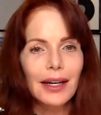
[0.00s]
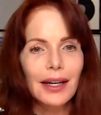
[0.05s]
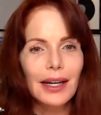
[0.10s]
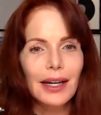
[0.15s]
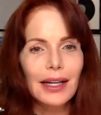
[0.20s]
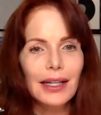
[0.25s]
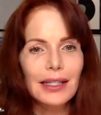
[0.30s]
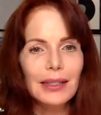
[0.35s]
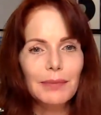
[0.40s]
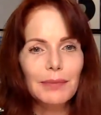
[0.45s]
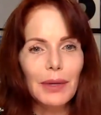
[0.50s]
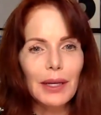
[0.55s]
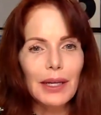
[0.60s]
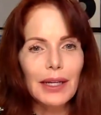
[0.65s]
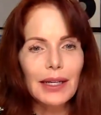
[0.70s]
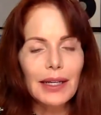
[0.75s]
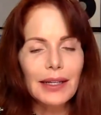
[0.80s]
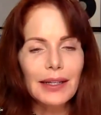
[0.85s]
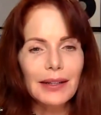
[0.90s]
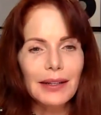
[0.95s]
It's
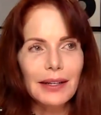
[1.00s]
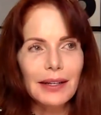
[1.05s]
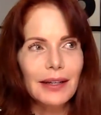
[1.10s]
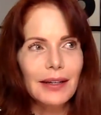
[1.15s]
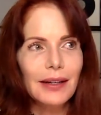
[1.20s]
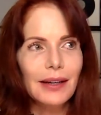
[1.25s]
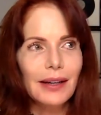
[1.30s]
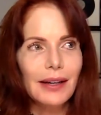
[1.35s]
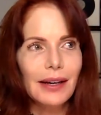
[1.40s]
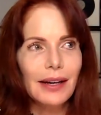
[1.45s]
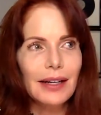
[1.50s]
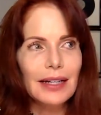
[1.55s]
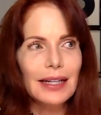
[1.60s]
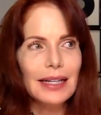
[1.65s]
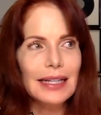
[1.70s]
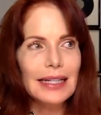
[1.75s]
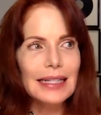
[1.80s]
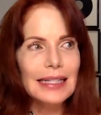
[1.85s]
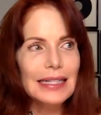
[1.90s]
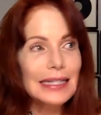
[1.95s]
being kind of
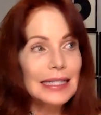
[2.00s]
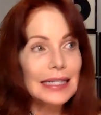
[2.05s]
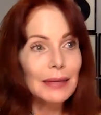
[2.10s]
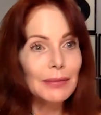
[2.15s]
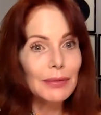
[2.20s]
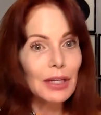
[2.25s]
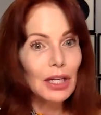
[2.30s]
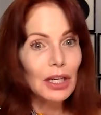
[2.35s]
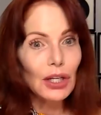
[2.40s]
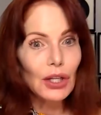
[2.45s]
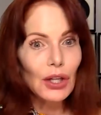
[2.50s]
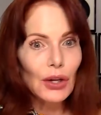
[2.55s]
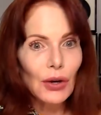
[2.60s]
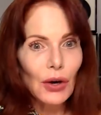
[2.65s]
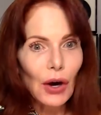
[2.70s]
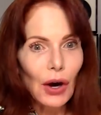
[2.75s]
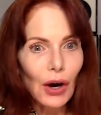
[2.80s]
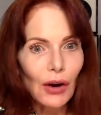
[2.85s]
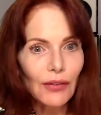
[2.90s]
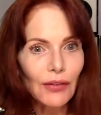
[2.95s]
like slipped into their
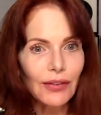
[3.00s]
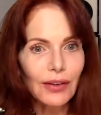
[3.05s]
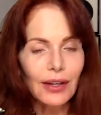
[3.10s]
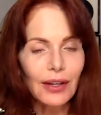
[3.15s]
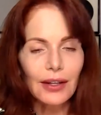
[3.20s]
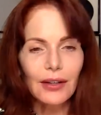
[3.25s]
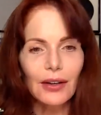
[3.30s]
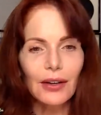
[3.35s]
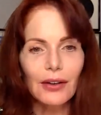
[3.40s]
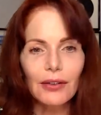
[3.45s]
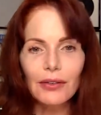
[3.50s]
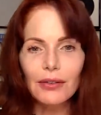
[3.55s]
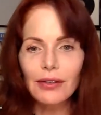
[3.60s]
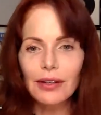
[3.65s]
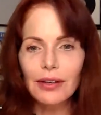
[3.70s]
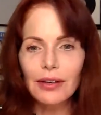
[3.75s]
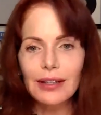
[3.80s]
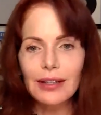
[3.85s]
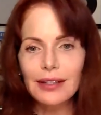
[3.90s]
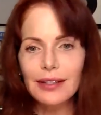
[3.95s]
coffee, you know?
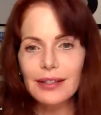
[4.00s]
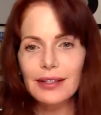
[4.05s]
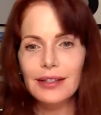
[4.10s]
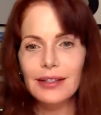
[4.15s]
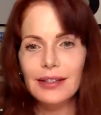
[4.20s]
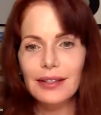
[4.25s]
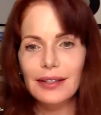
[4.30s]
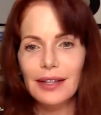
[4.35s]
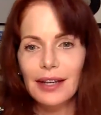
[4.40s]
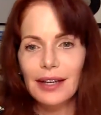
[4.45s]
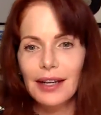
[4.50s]
It's